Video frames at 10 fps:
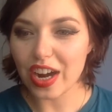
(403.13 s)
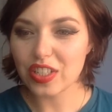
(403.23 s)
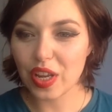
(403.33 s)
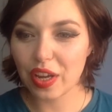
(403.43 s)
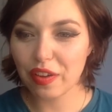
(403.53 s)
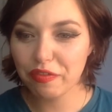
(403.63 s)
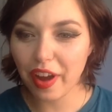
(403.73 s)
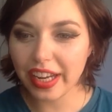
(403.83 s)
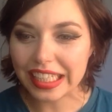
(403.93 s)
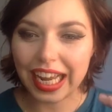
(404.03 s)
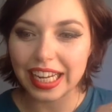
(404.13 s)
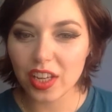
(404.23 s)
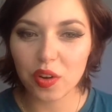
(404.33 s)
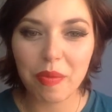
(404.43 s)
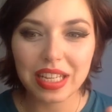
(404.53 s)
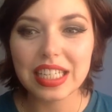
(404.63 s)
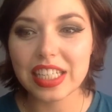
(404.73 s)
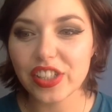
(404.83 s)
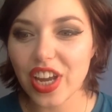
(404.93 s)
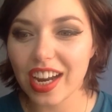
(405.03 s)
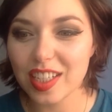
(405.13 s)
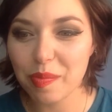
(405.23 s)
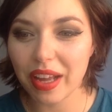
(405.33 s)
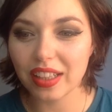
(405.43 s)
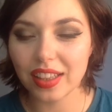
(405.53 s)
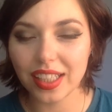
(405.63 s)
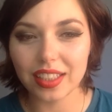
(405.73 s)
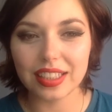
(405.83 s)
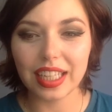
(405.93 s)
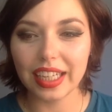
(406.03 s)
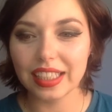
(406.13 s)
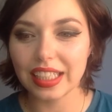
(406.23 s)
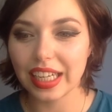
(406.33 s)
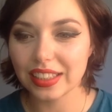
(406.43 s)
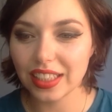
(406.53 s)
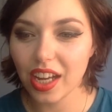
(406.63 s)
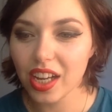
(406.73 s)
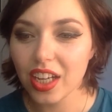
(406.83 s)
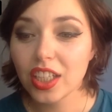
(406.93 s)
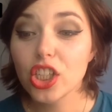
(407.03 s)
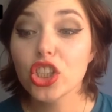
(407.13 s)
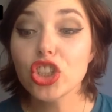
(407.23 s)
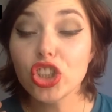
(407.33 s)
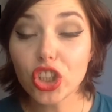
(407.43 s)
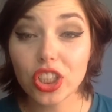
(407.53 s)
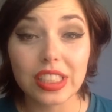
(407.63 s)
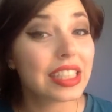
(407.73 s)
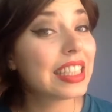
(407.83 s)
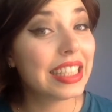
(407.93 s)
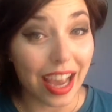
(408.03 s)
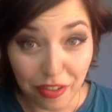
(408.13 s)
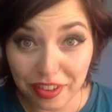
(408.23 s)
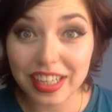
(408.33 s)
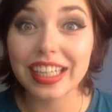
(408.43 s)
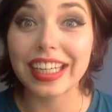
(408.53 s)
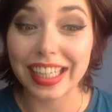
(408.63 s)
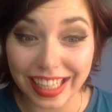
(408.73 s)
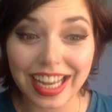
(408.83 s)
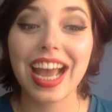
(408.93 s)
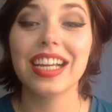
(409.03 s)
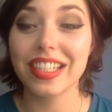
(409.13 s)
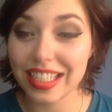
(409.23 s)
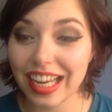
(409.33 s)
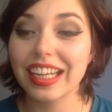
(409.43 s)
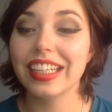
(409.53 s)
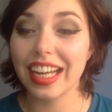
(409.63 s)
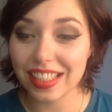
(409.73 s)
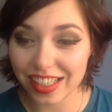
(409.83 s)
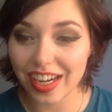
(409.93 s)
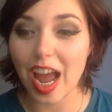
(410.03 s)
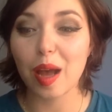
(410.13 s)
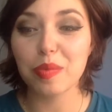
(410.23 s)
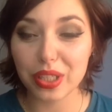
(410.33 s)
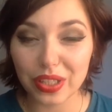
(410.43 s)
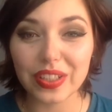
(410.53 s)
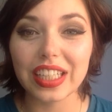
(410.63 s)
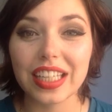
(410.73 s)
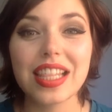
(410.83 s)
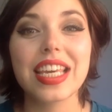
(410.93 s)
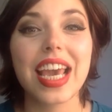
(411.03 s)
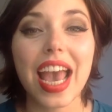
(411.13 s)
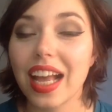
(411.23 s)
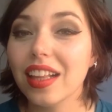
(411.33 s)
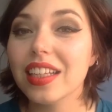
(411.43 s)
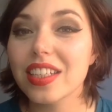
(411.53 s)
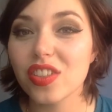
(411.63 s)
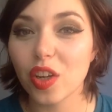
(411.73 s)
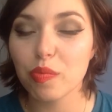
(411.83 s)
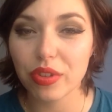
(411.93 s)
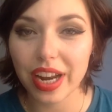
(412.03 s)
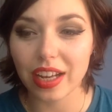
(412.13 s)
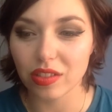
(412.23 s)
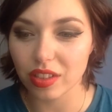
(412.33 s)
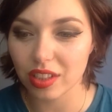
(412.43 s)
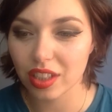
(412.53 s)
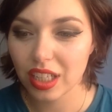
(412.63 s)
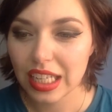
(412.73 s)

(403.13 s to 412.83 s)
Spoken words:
All right, so I'm finally getting your messages, guys, about the silent letter. Should. Definitely. It has a silent letter. Absolutely. The L is not pronounced.